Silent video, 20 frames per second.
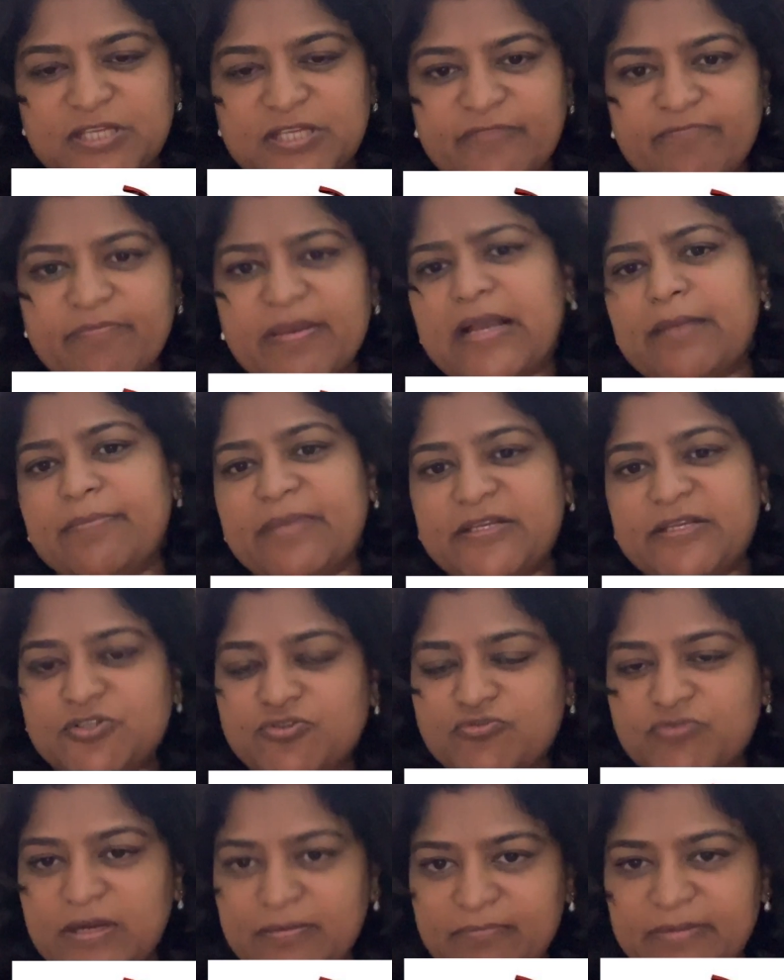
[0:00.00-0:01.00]
have become
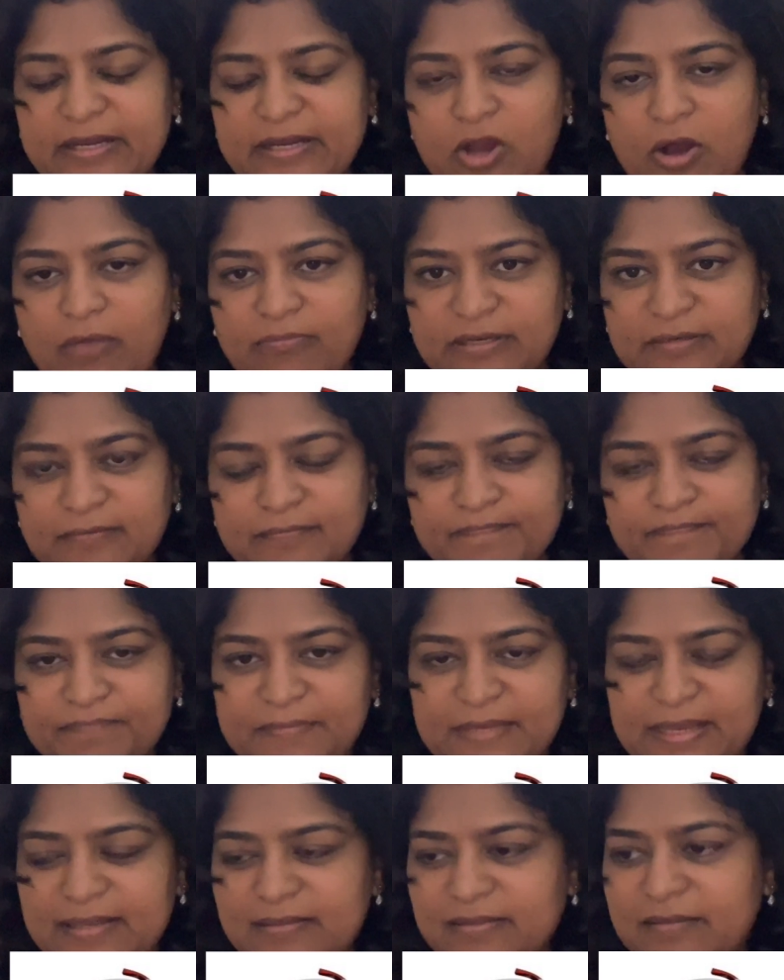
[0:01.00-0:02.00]
extremely common
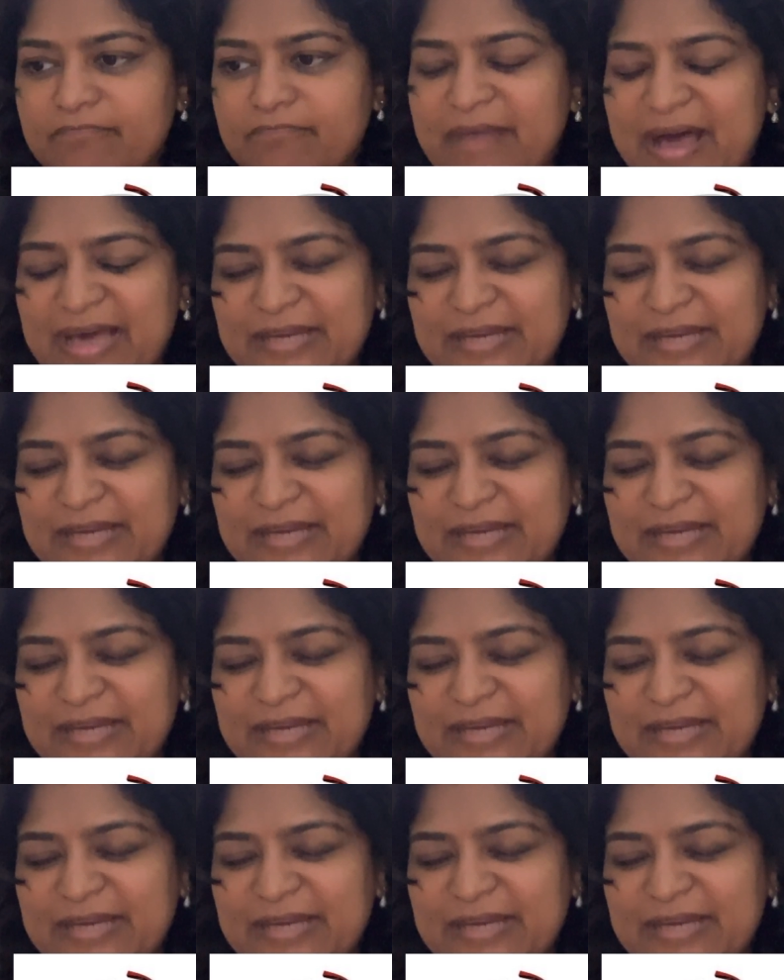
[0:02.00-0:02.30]
in the